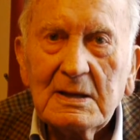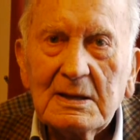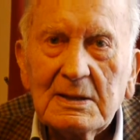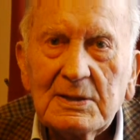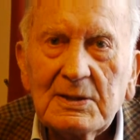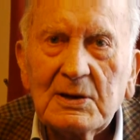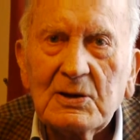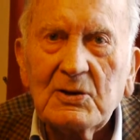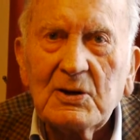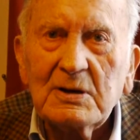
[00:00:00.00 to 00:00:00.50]

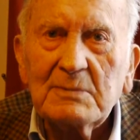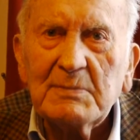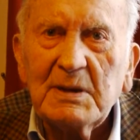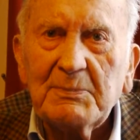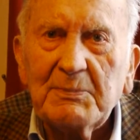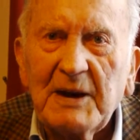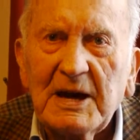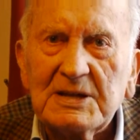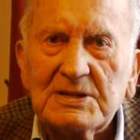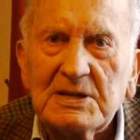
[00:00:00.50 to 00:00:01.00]
They called me
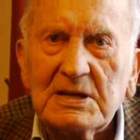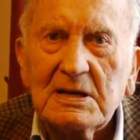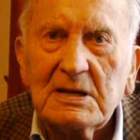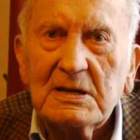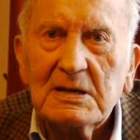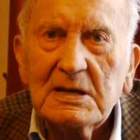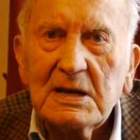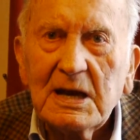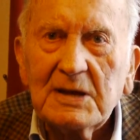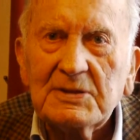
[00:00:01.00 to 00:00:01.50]
Paddy
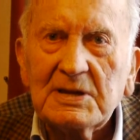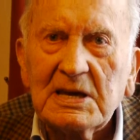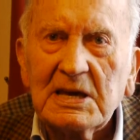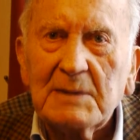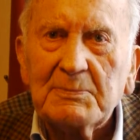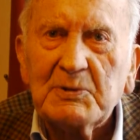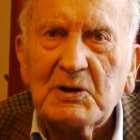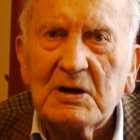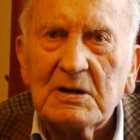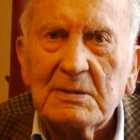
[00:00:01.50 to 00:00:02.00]
and they kept
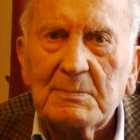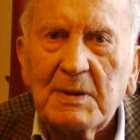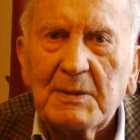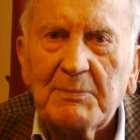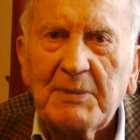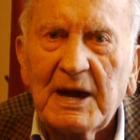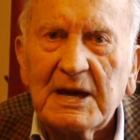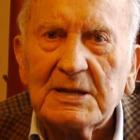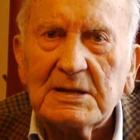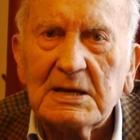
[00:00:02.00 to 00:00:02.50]
calling me
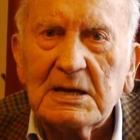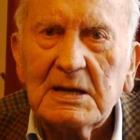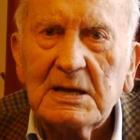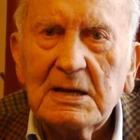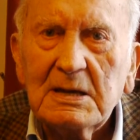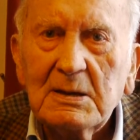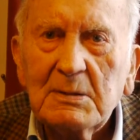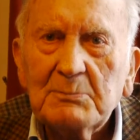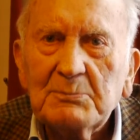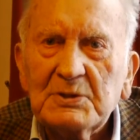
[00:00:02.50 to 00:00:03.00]
Paddy.
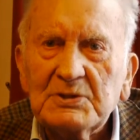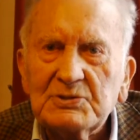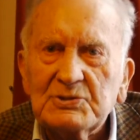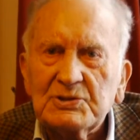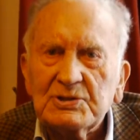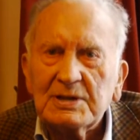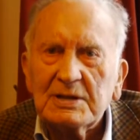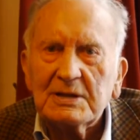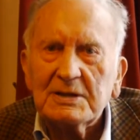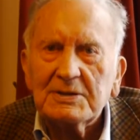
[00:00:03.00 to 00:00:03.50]

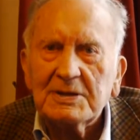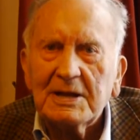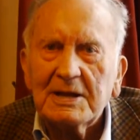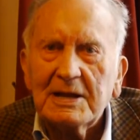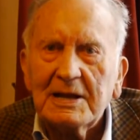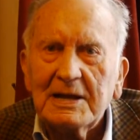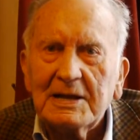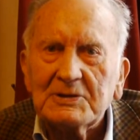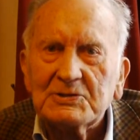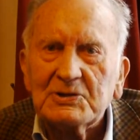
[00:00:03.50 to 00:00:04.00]
But uh, then
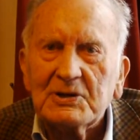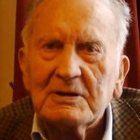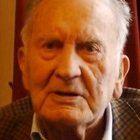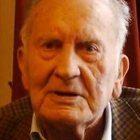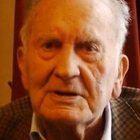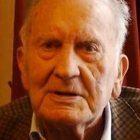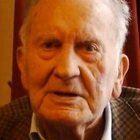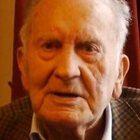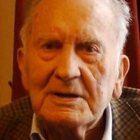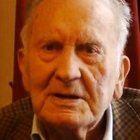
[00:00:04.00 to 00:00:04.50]
later
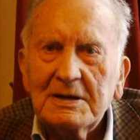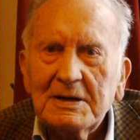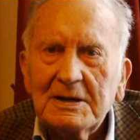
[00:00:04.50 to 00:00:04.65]
on,